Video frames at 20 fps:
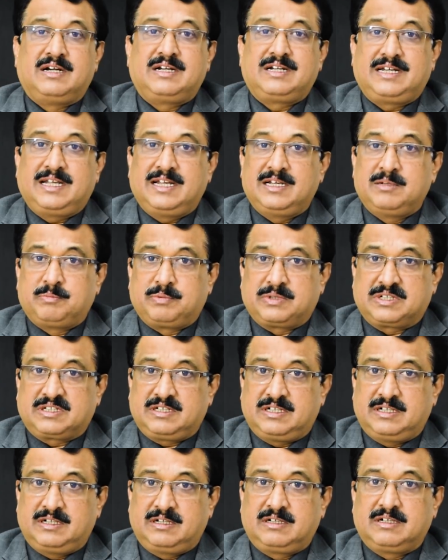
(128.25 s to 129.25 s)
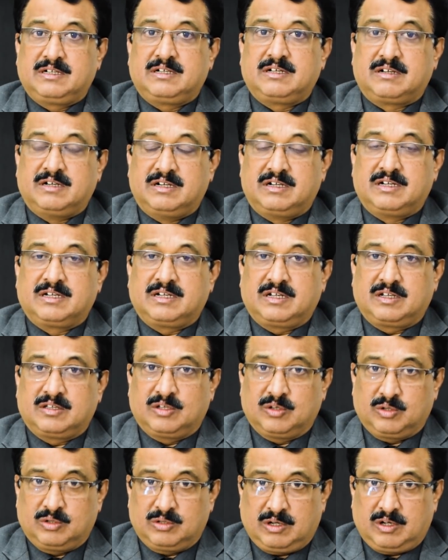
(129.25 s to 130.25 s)
10% return
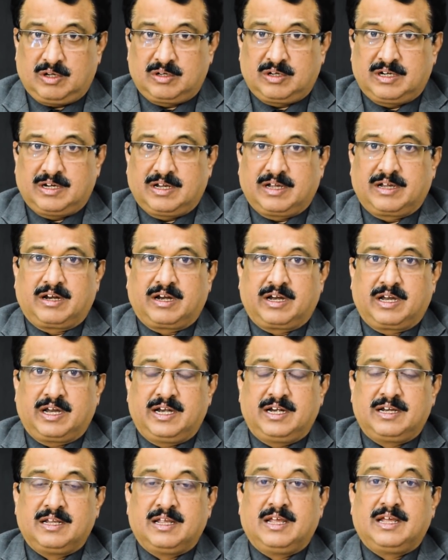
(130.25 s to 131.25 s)
on an aggregate,